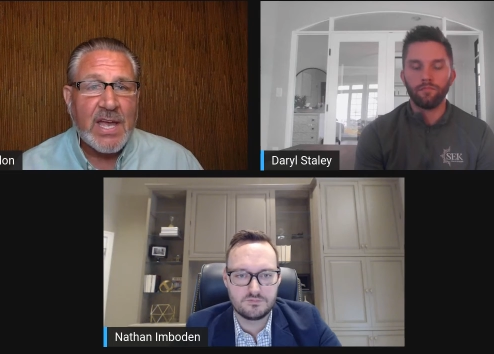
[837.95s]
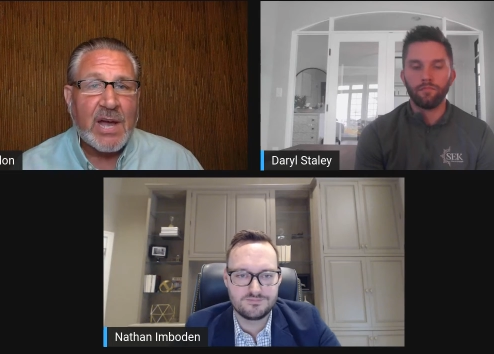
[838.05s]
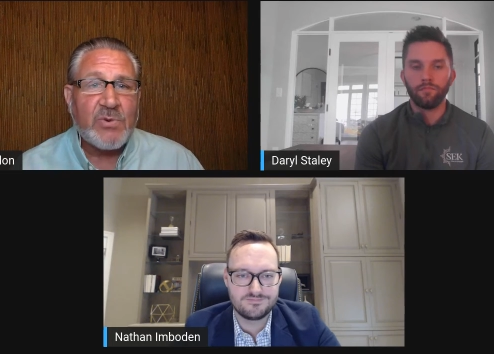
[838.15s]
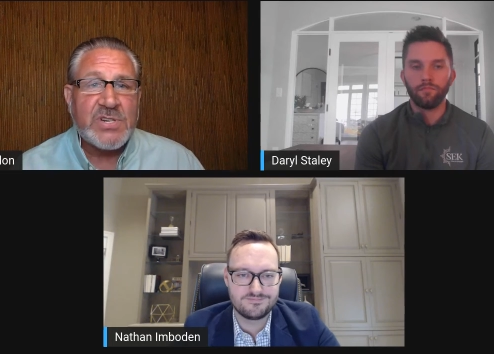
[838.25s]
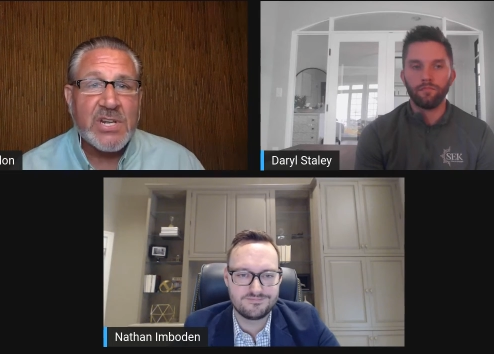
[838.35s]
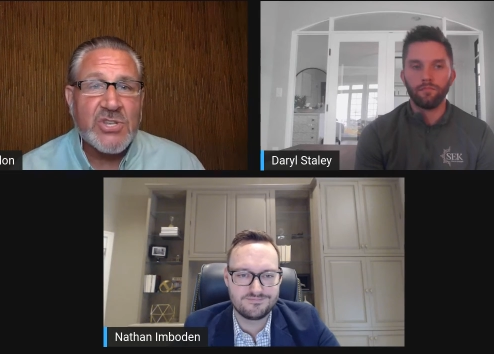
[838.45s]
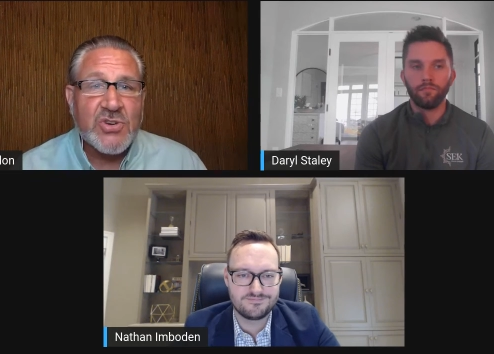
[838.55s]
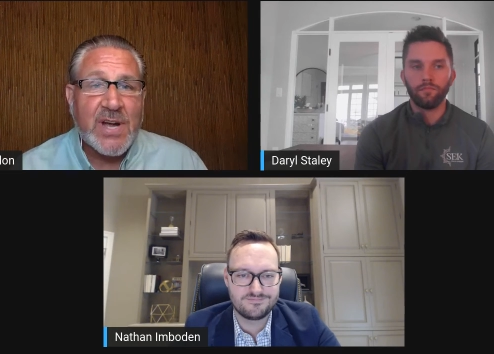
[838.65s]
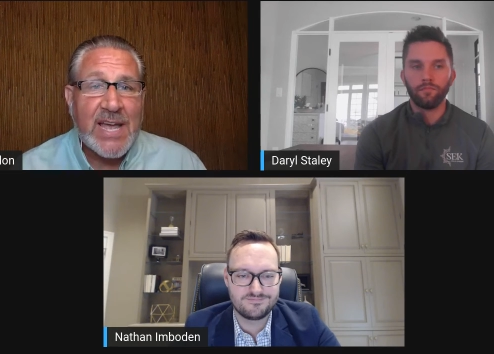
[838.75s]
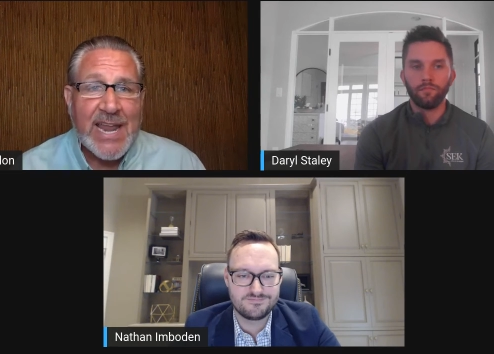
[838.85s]
Speaker 1: I want you to
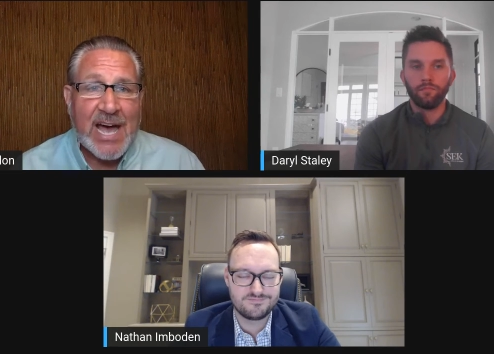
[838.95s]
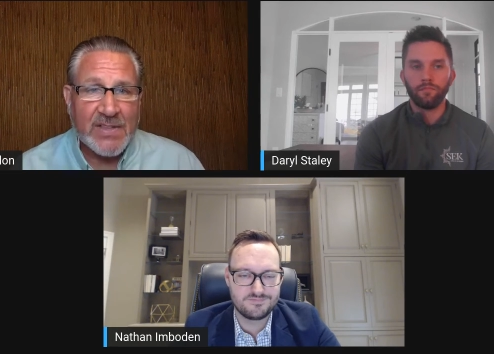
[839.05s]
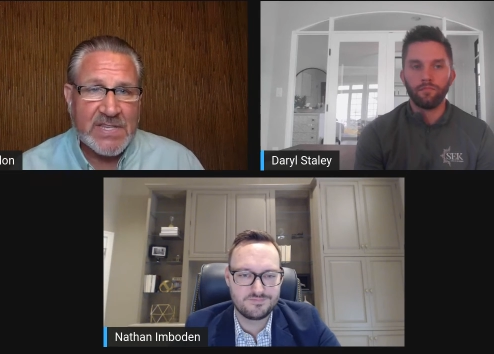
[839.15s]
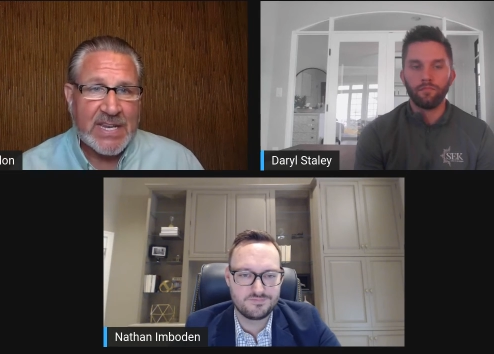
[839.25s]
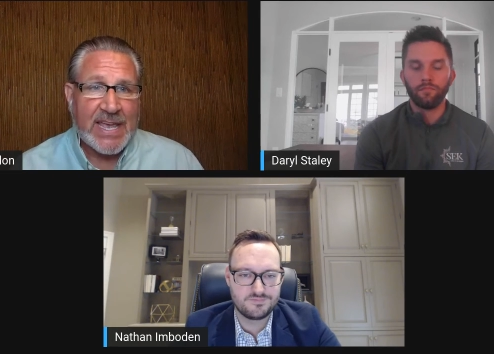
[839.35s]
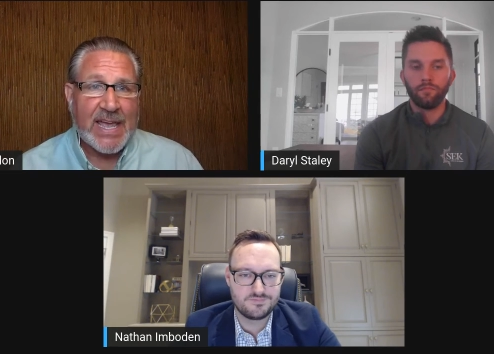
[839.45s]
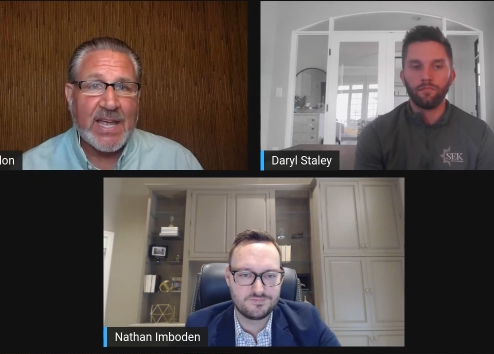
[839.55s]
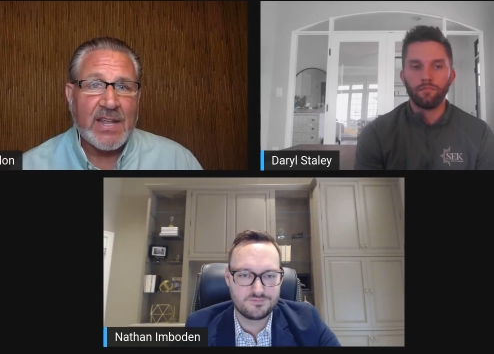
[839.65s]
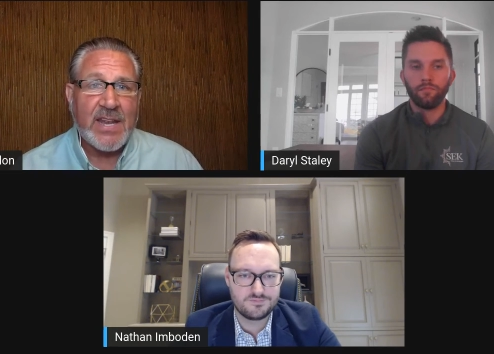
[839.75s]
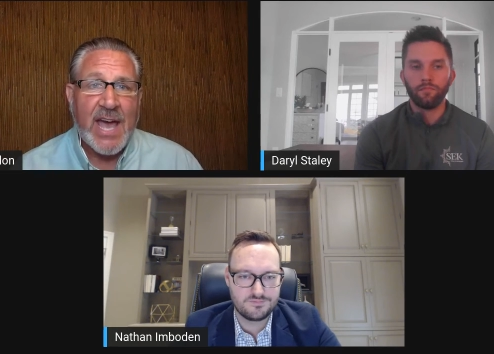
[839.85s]
try it out
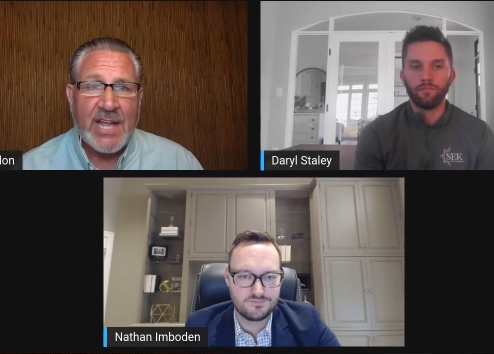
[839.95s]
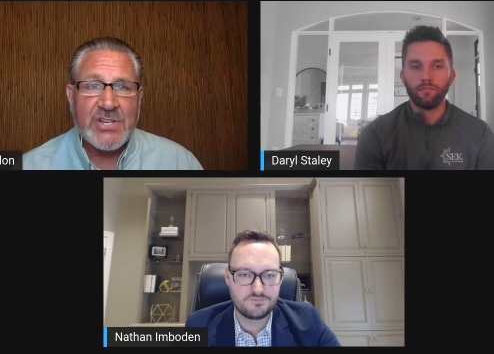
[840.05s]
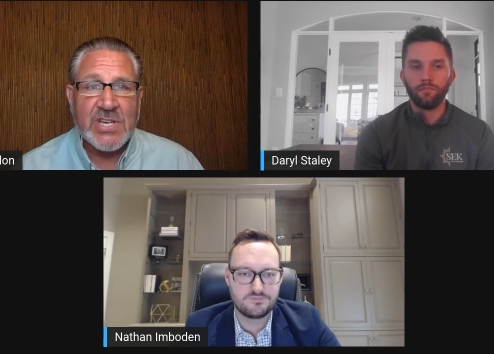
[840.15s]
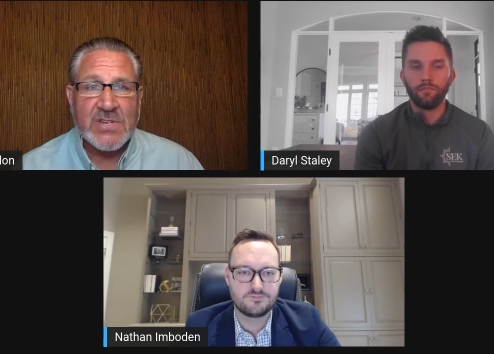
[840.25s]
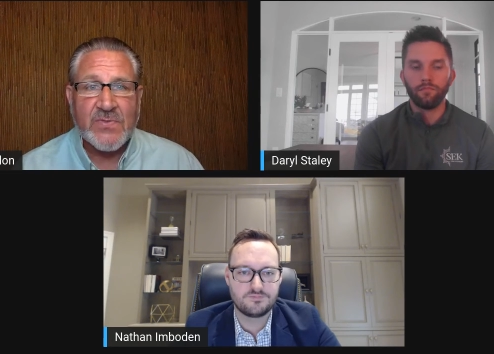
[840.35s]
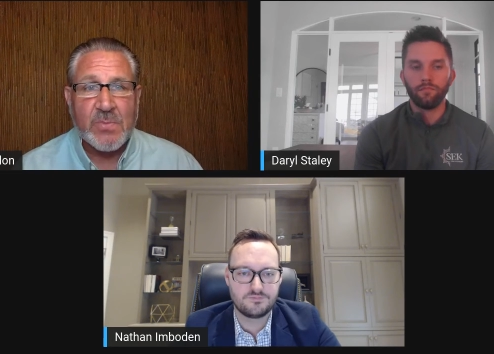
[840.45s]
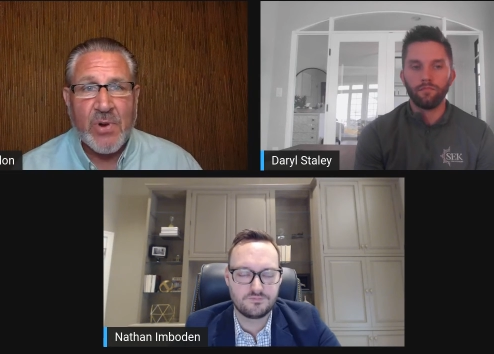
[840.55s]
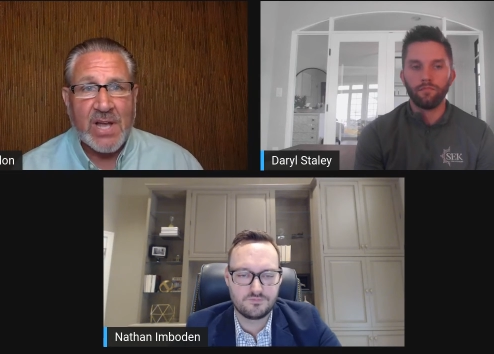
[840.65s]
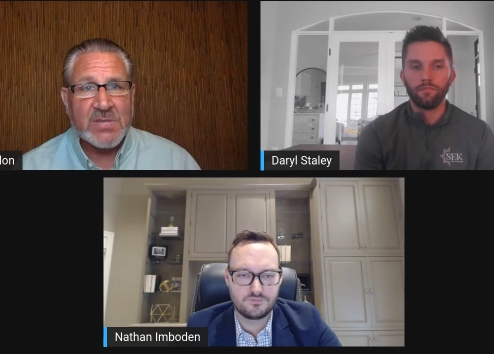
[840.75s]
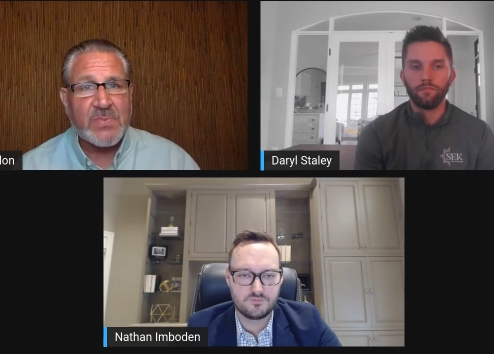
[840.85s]
today, not just for
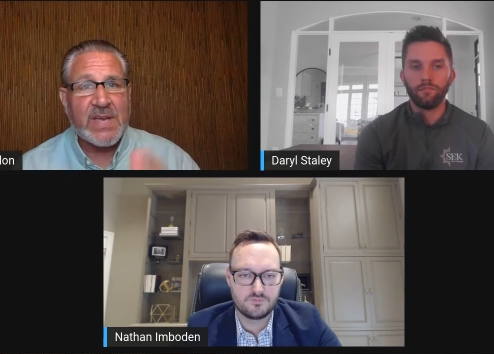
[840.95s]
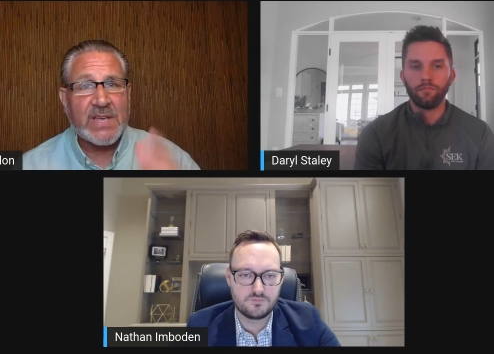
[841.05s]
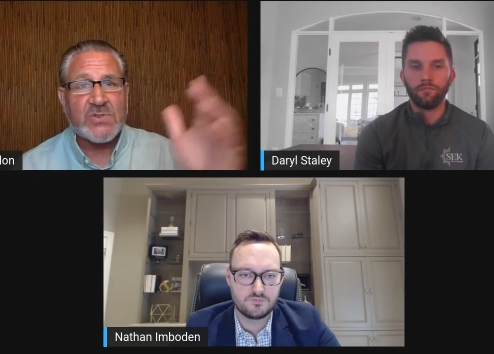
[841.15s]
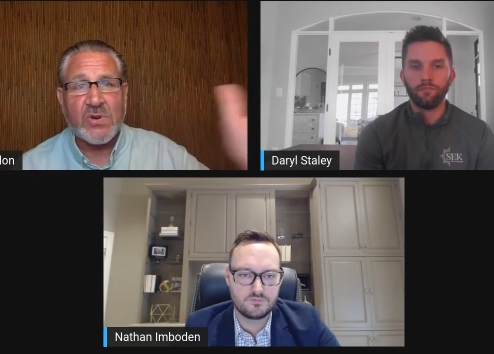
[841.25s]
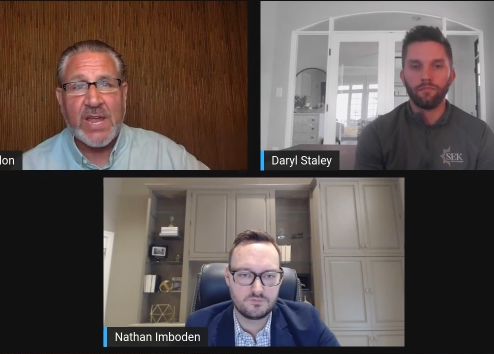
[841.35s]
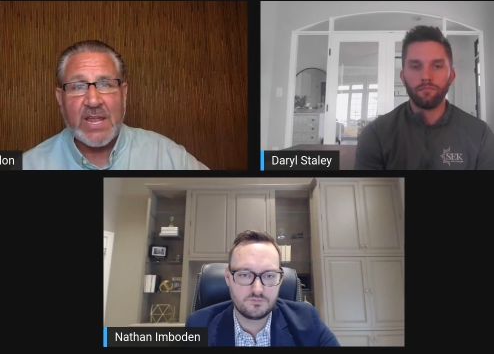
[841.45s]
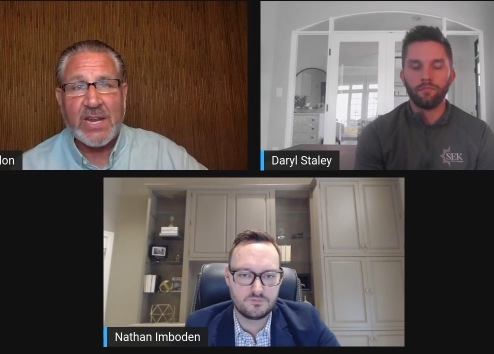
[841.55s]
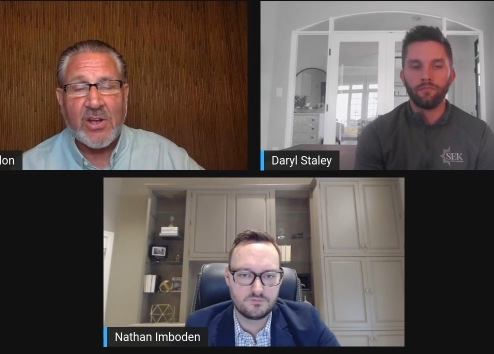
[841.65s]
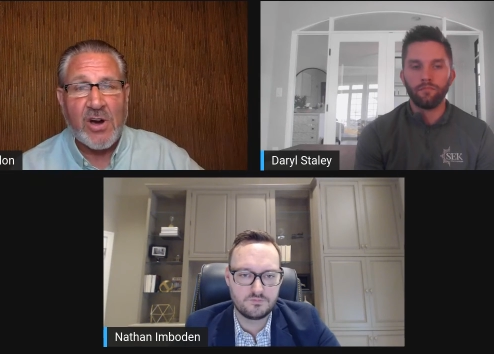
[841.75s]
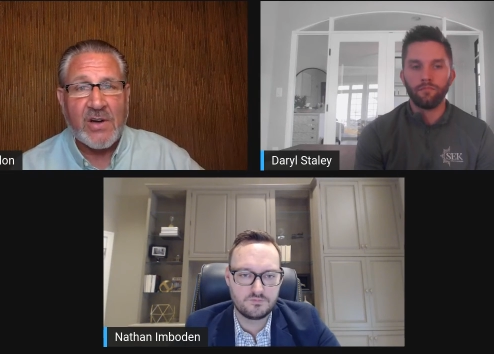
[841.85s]
prospects or
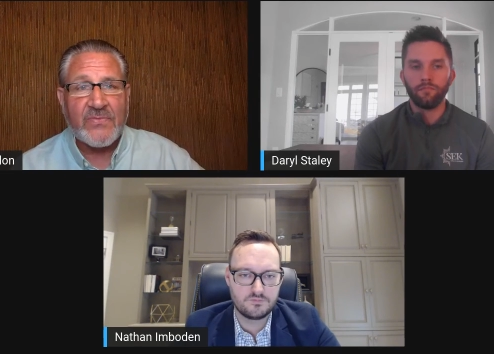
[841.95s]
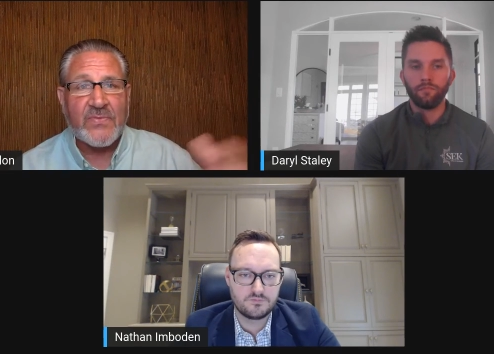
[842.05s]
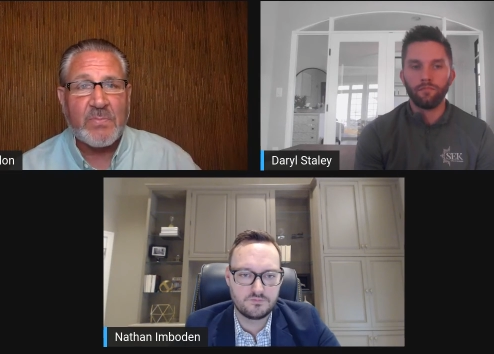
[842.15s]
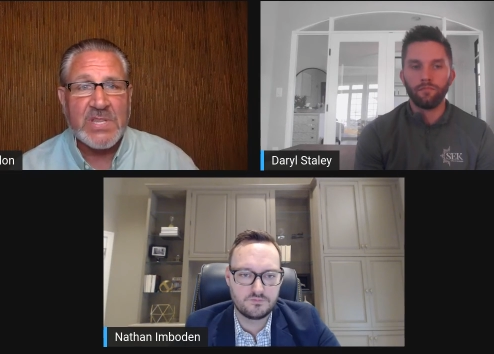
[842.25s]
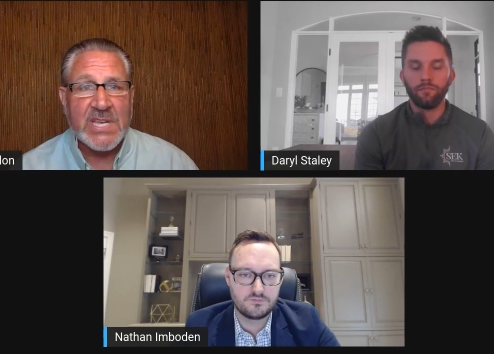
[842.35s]
handing off